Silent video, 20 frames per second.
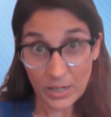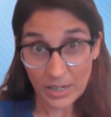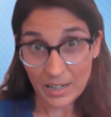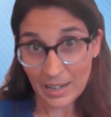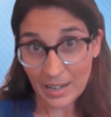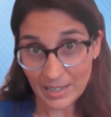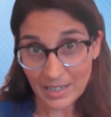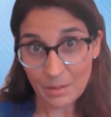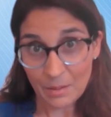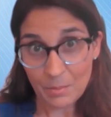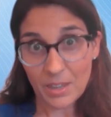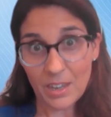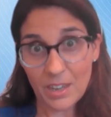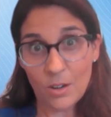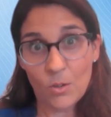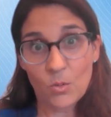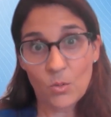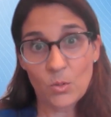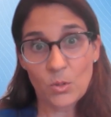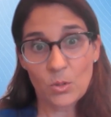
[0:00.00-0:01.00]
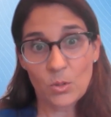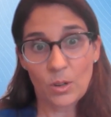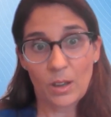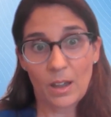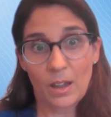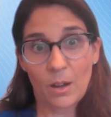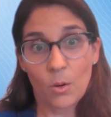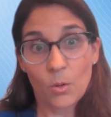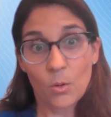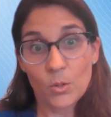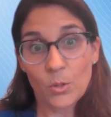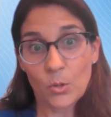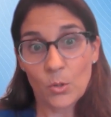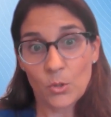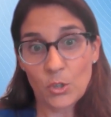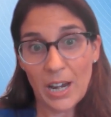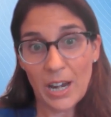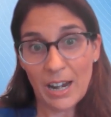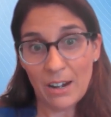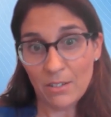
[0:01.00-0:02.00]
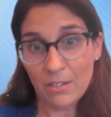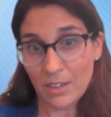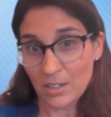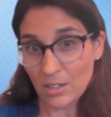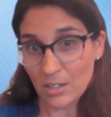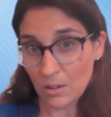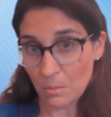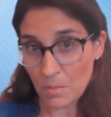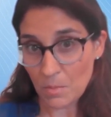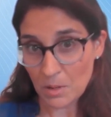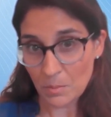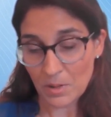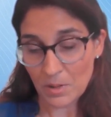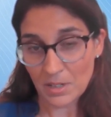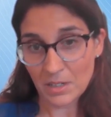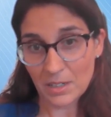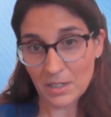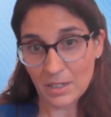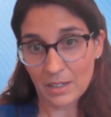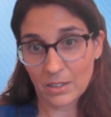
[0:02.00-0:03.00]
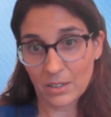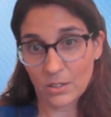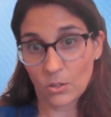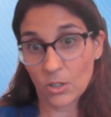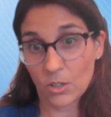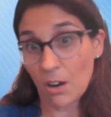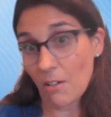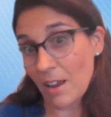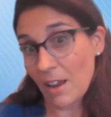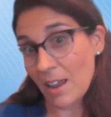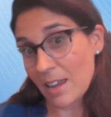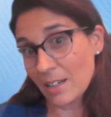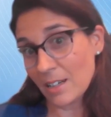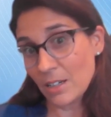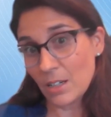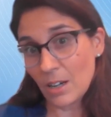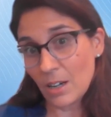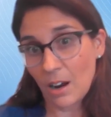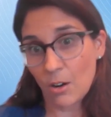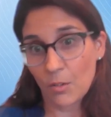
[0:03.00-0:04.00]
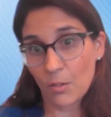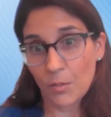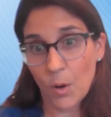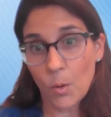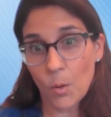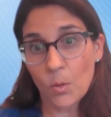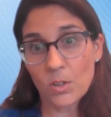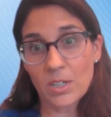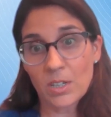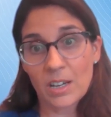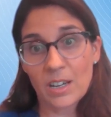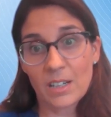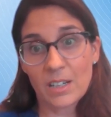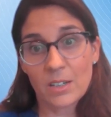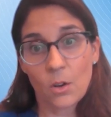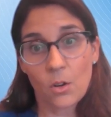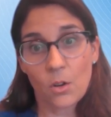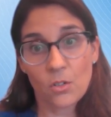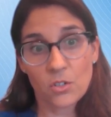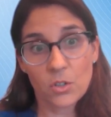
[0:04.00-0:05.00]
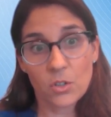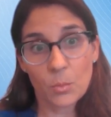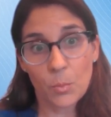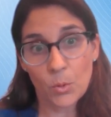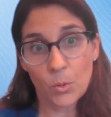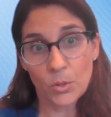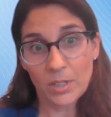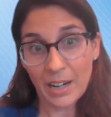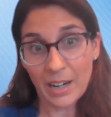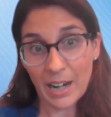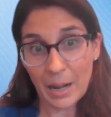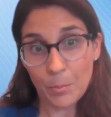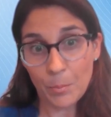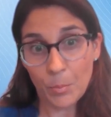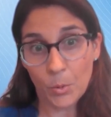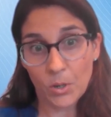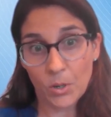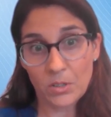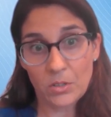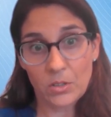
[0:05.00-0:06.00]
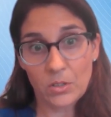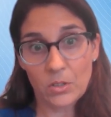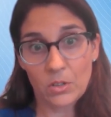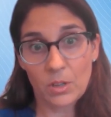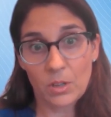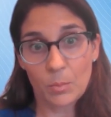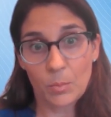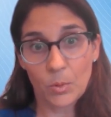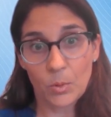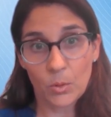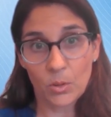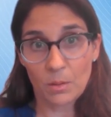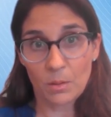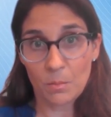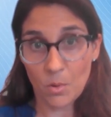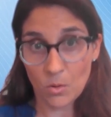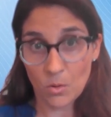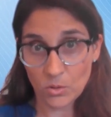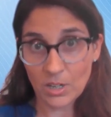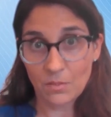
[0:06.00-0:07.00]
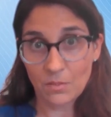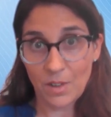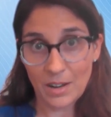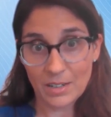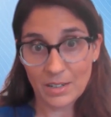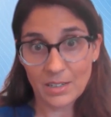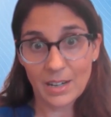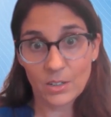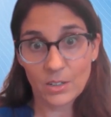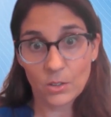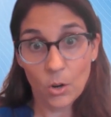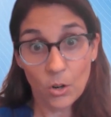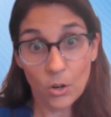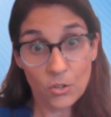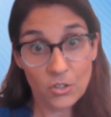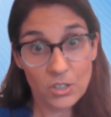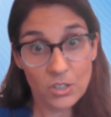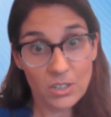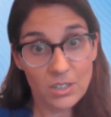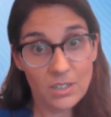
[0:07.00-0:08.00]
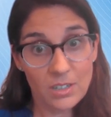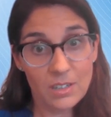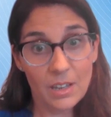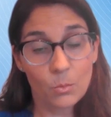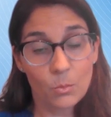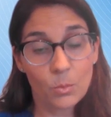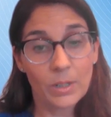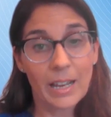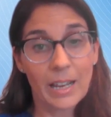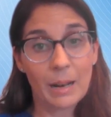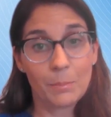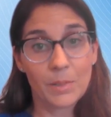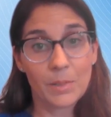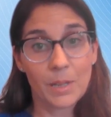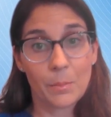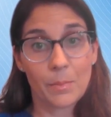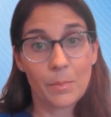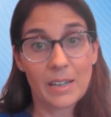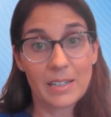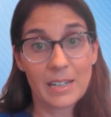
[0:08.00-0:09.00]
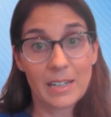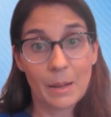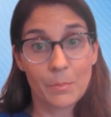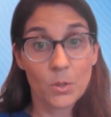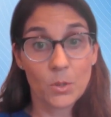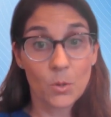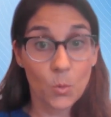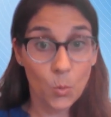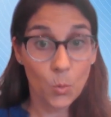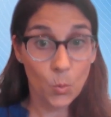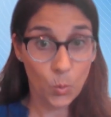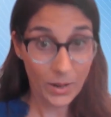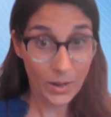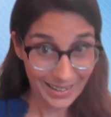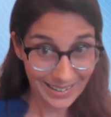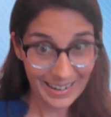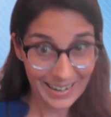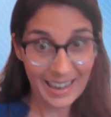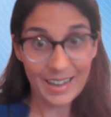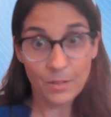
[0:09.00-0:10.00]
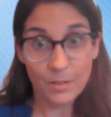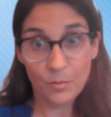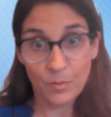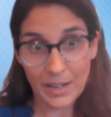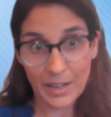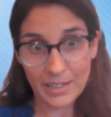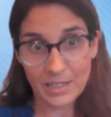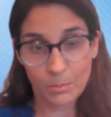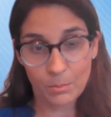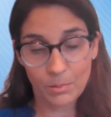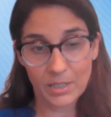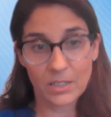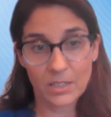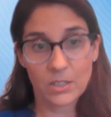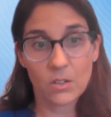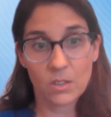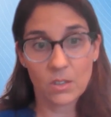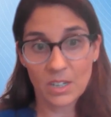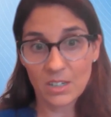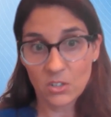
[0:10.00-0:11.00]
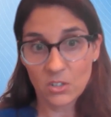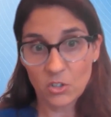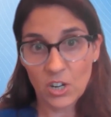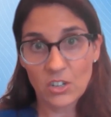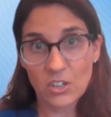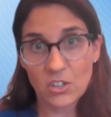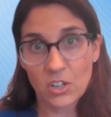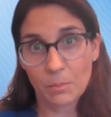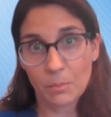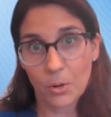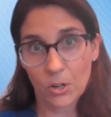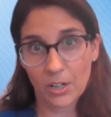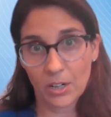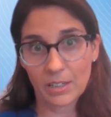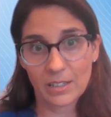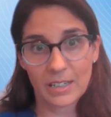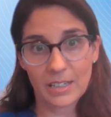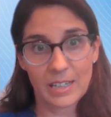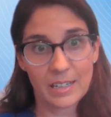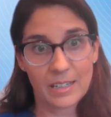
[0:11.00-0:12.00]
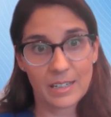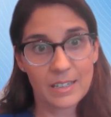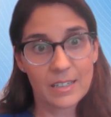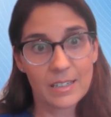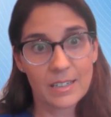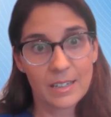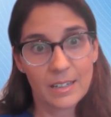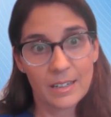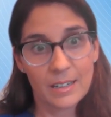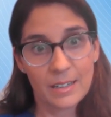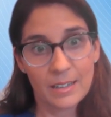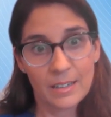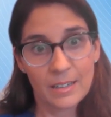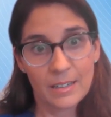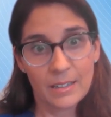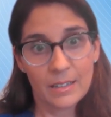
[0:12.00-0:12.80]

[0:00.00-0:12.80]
We at Amadeus uh, also share this commitment and on our end, our focus is on supporting airports to deploy the most advanced technologies that will help them adapt quickly and flexibly to these changing market needs.